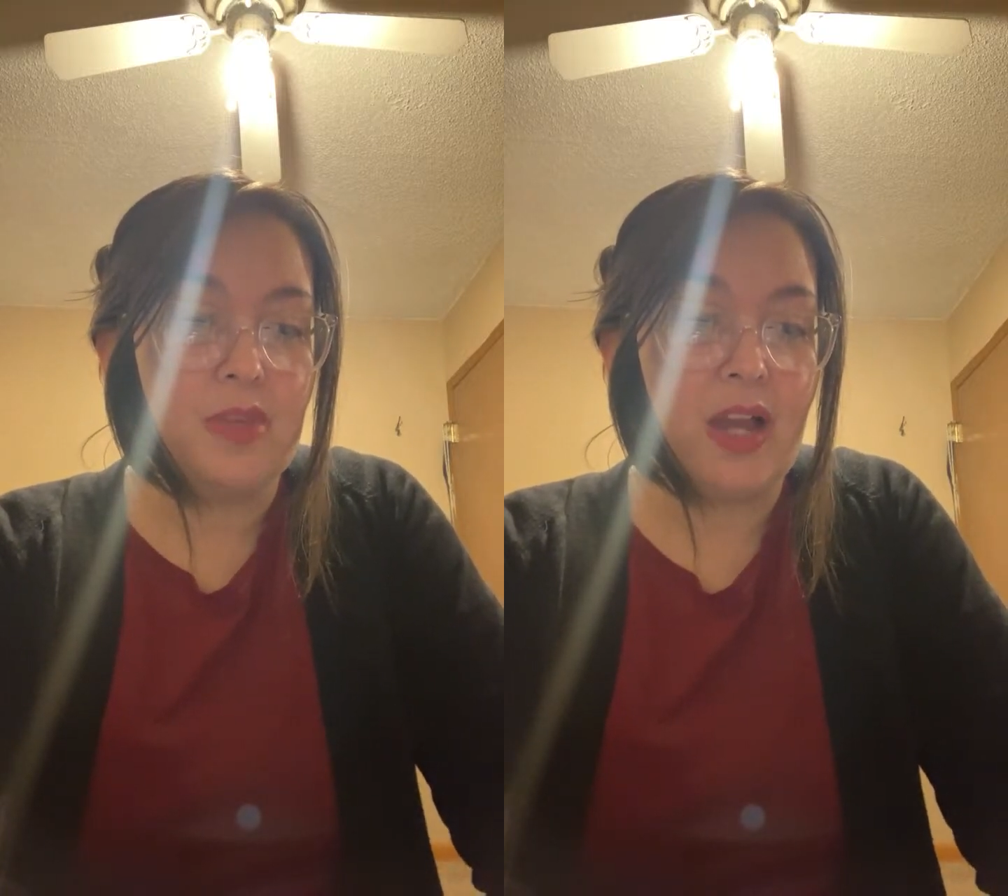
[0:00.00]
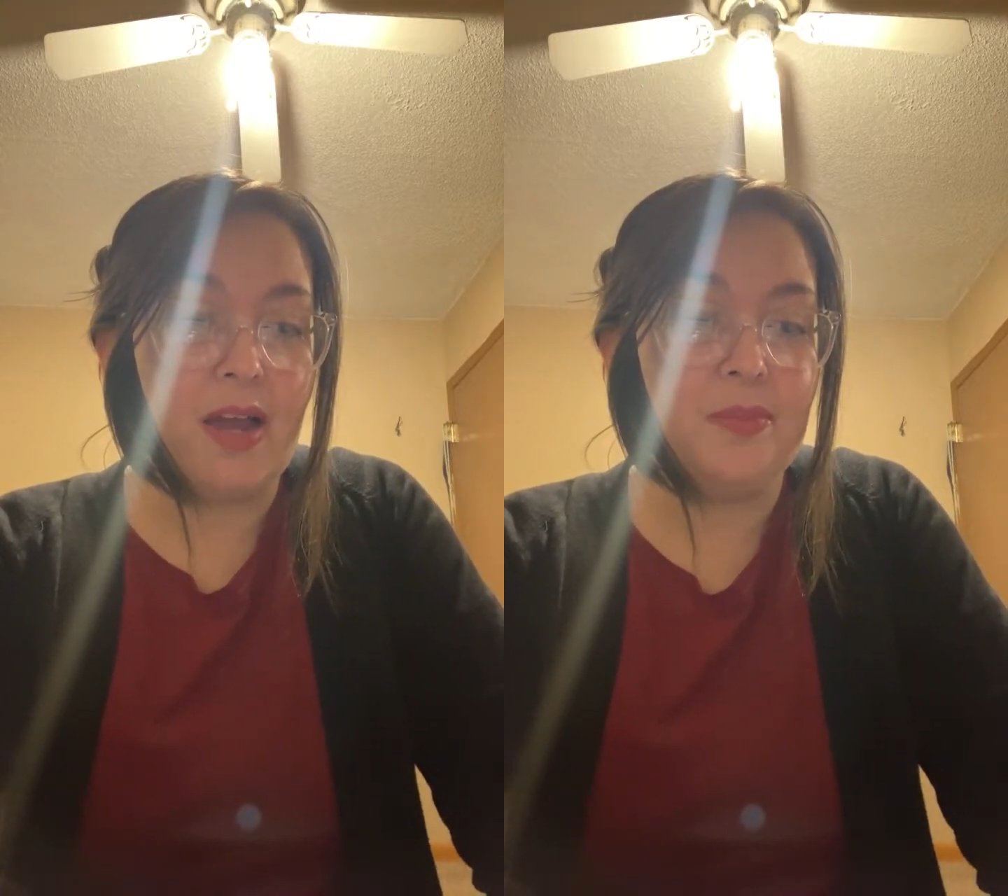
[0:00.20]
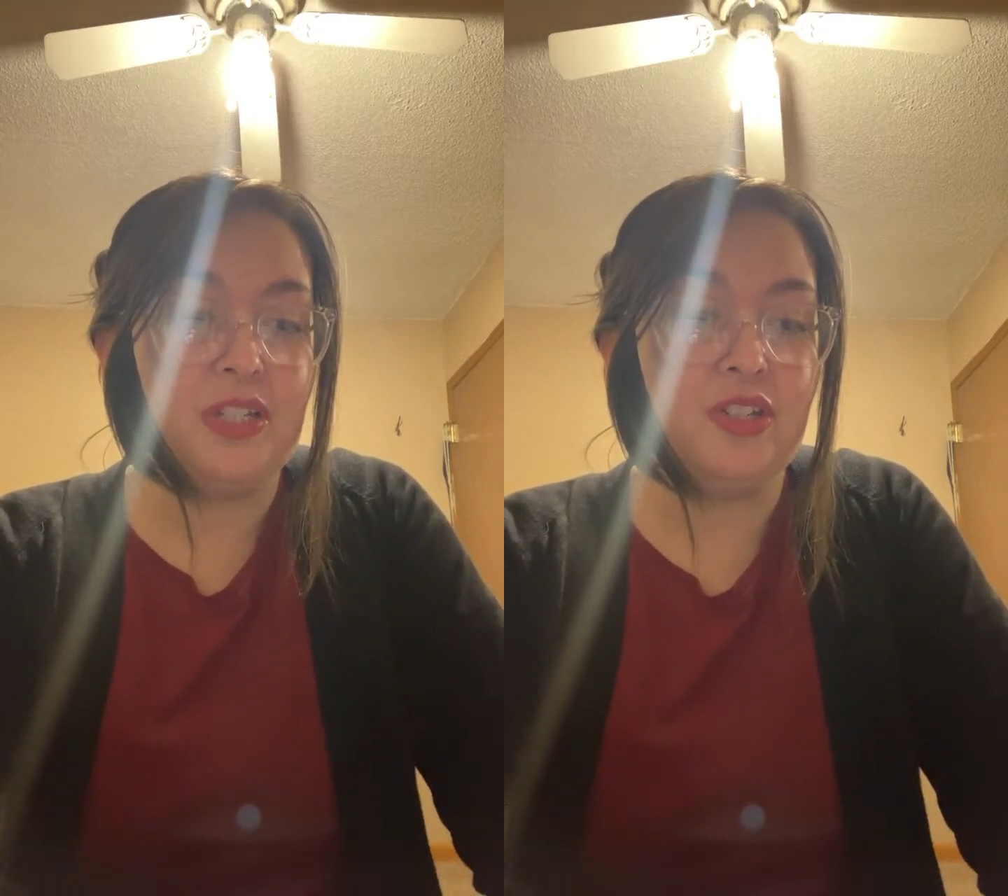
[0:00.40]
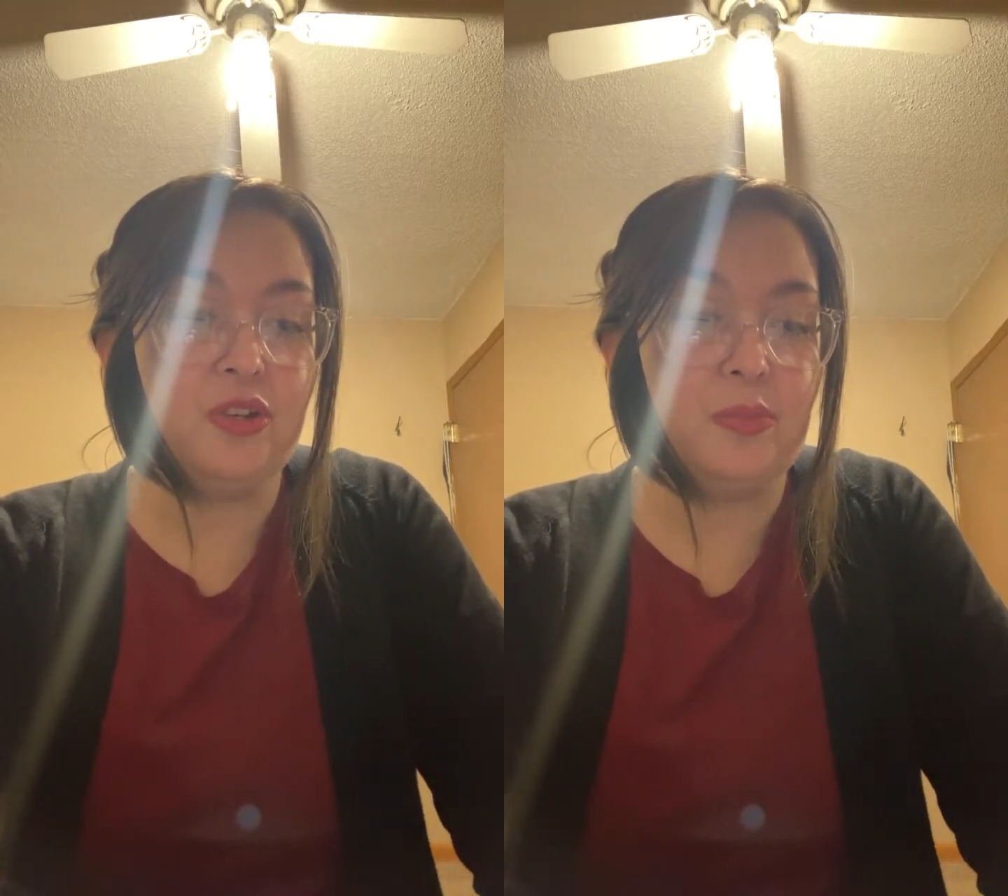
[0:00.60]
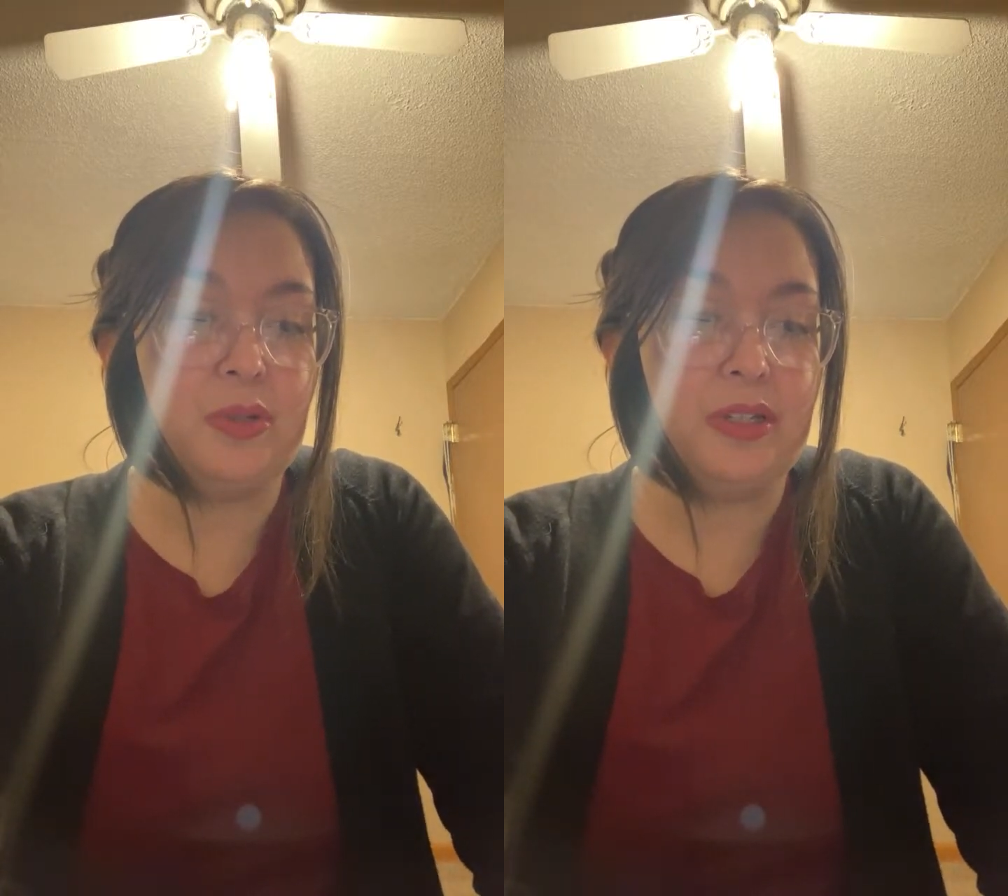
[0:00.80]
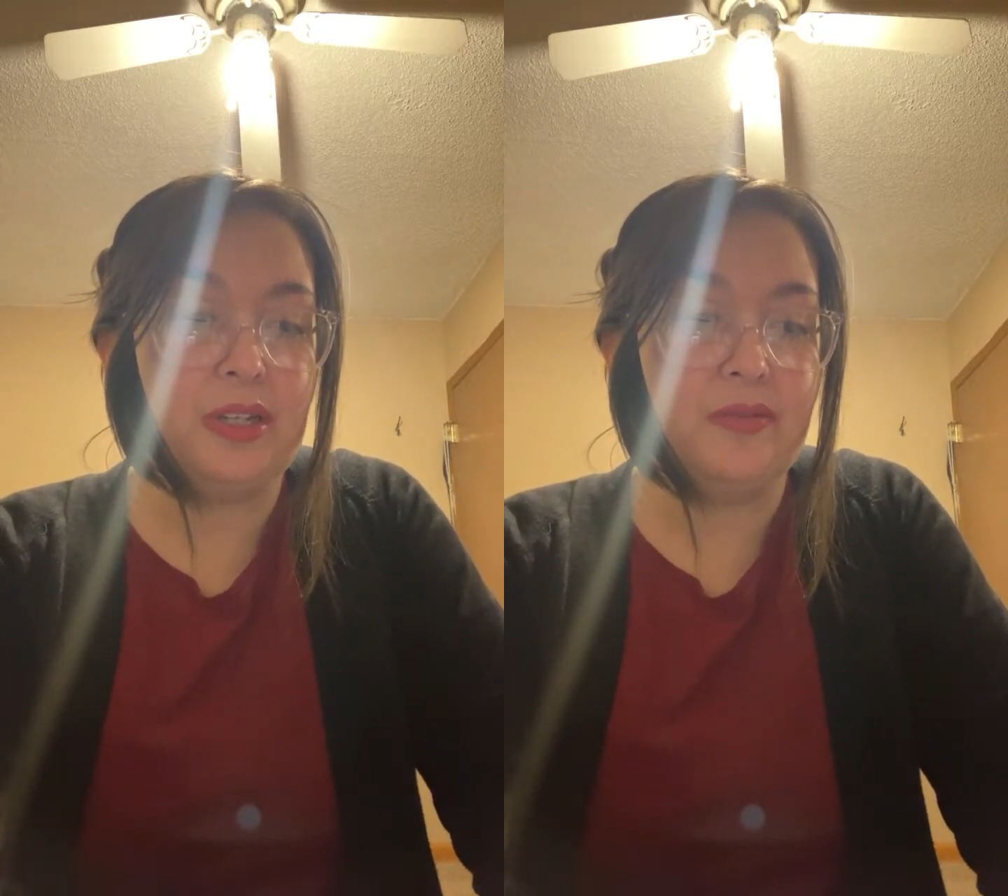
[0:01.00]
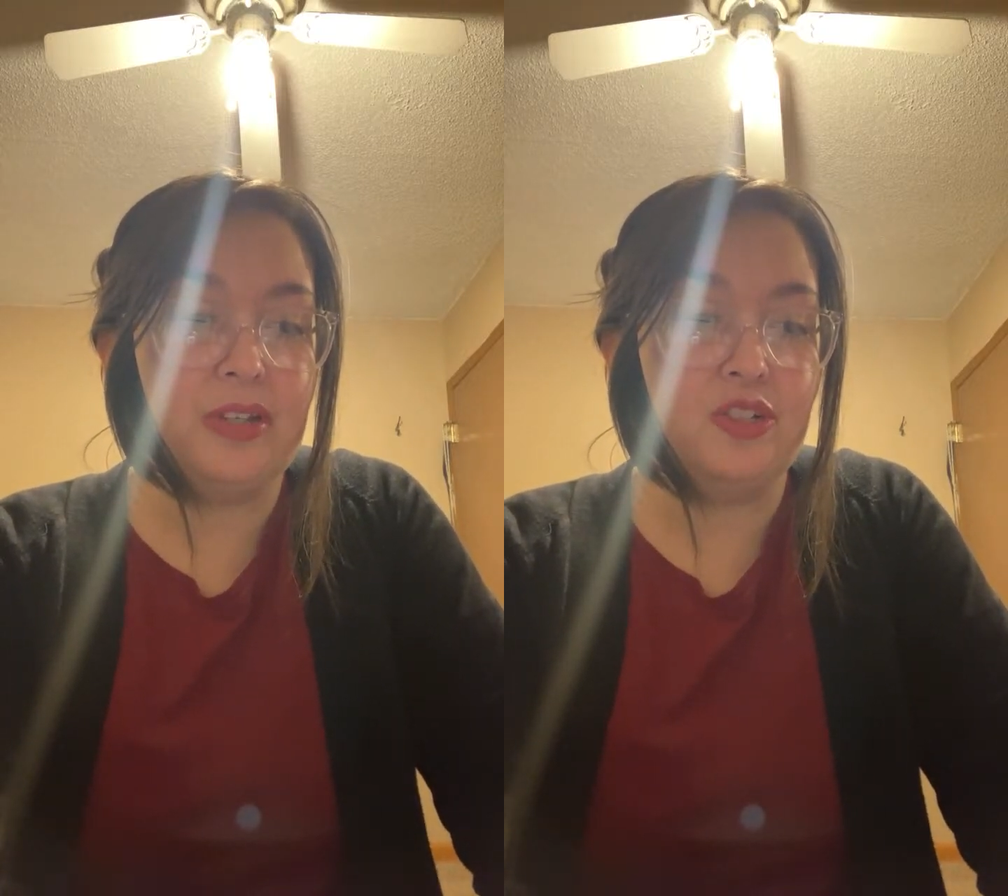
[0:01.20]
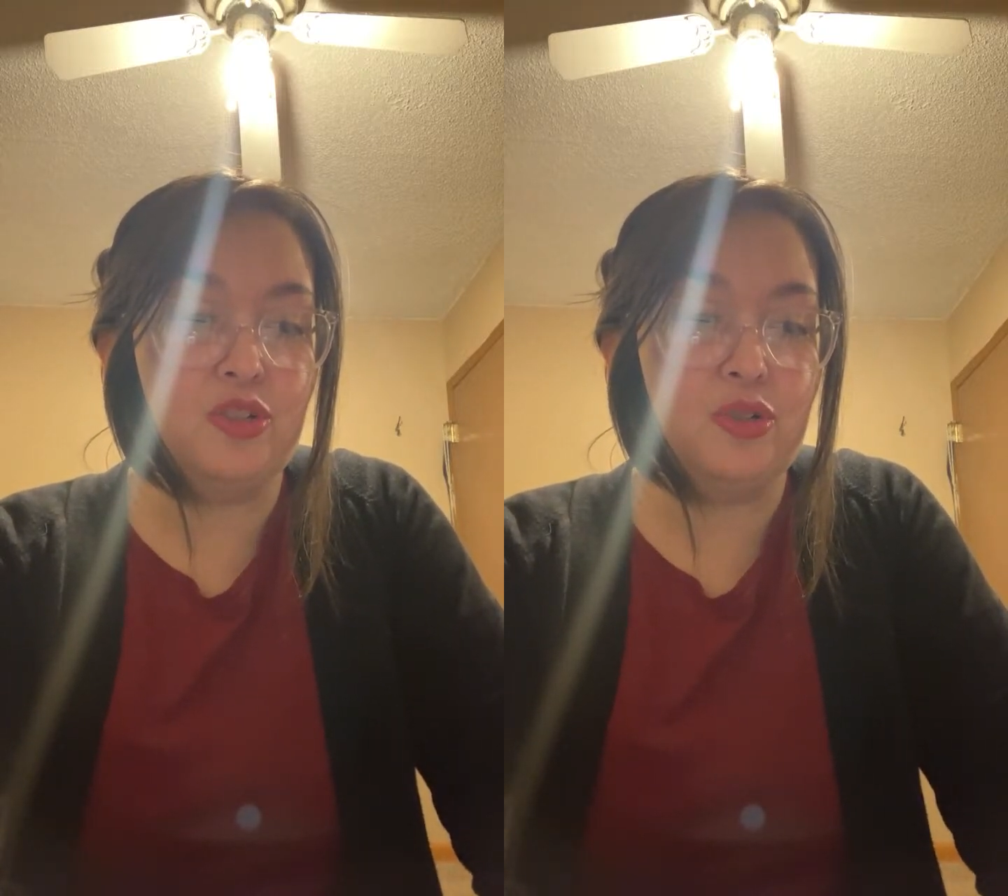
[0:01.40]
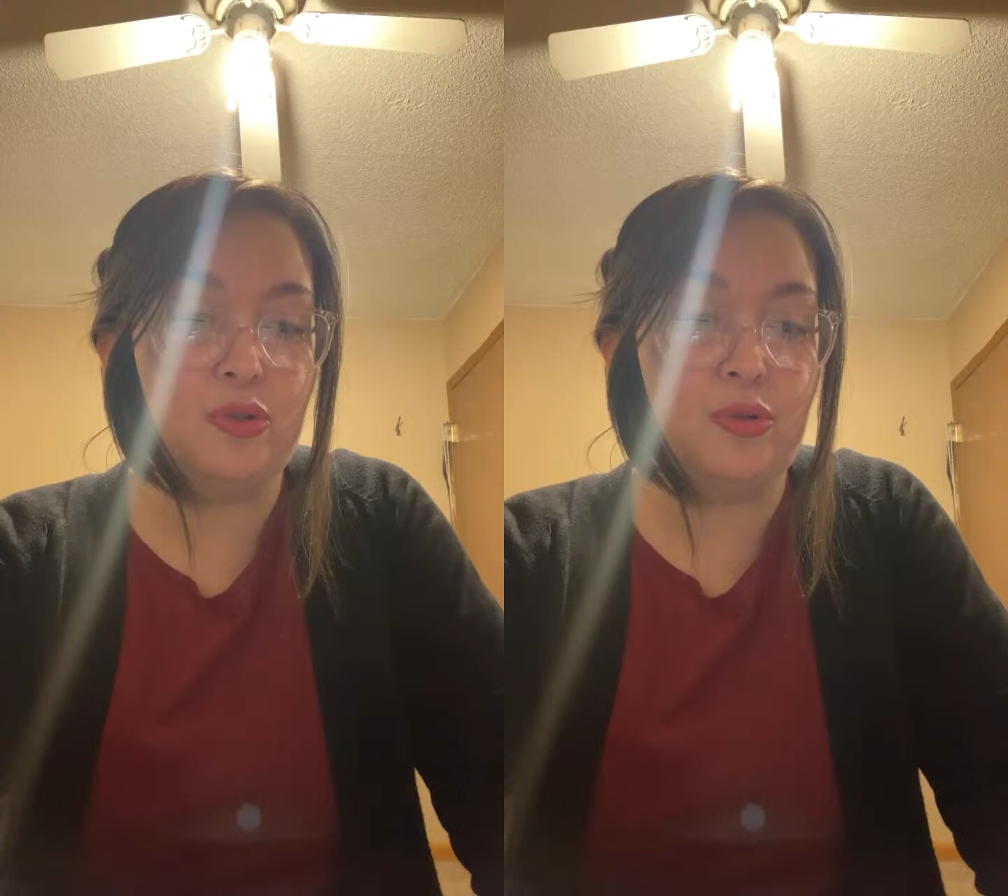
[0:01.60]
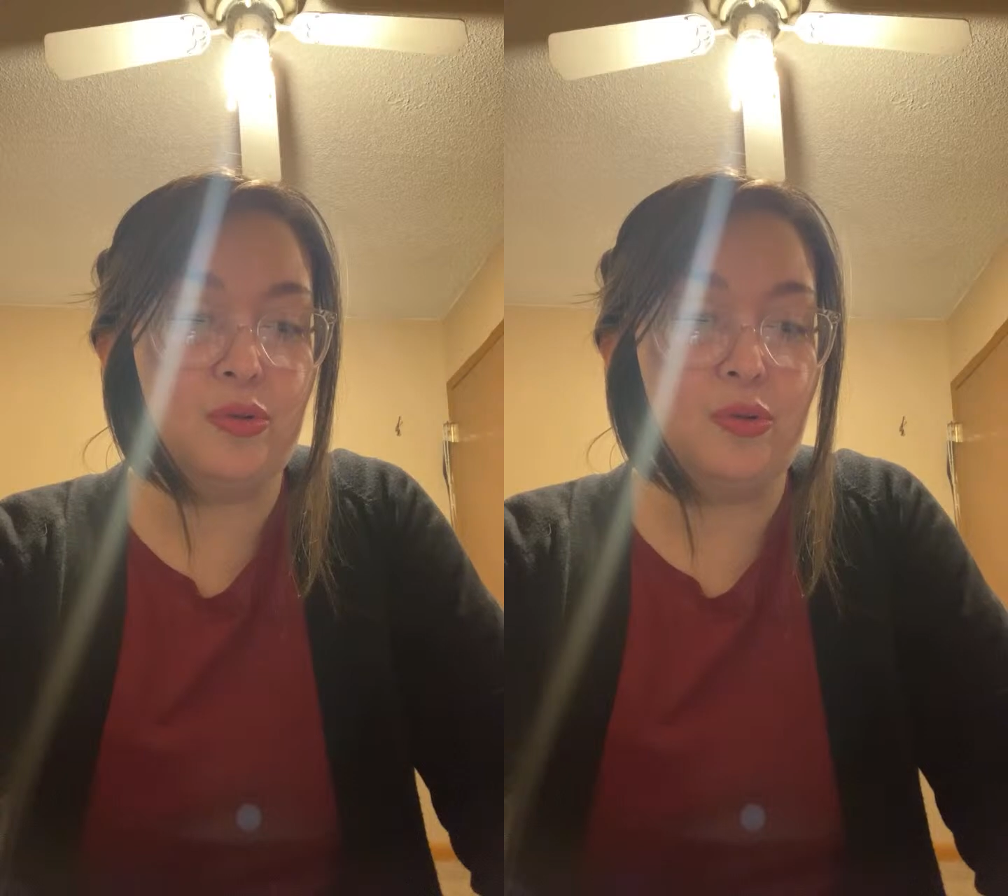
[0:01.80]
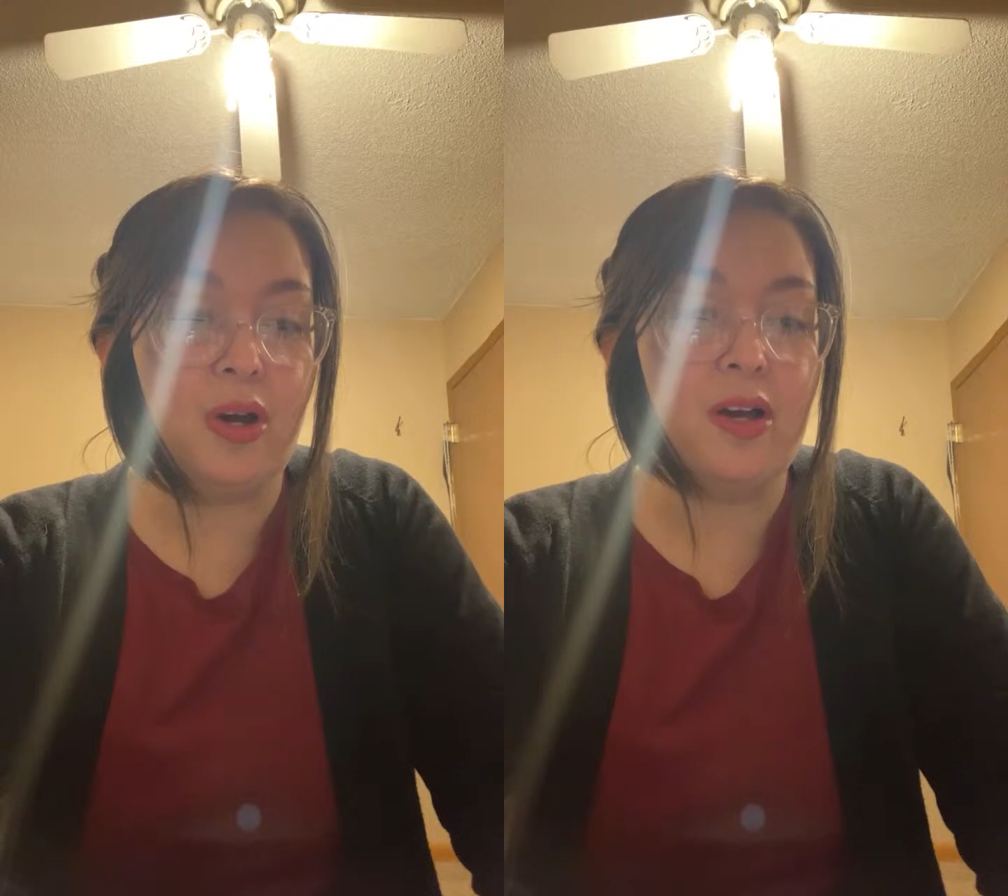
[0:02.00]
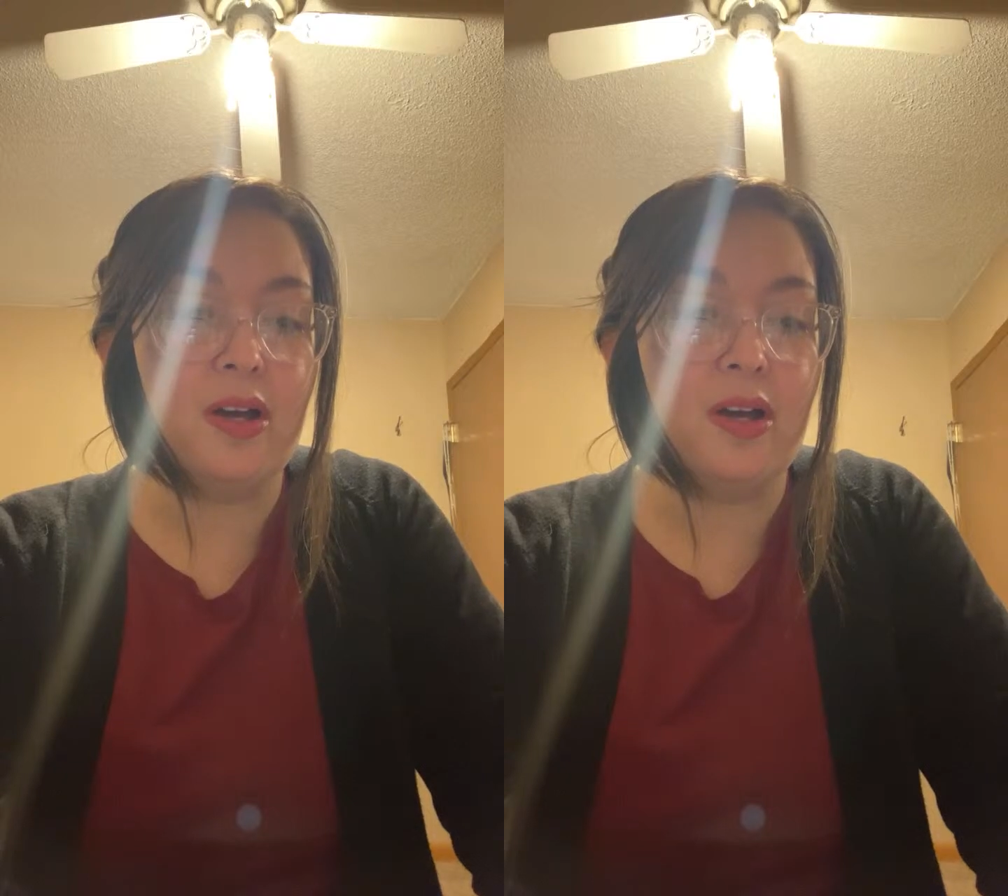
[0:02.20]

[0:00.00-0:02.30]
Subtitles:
I must know and believe in true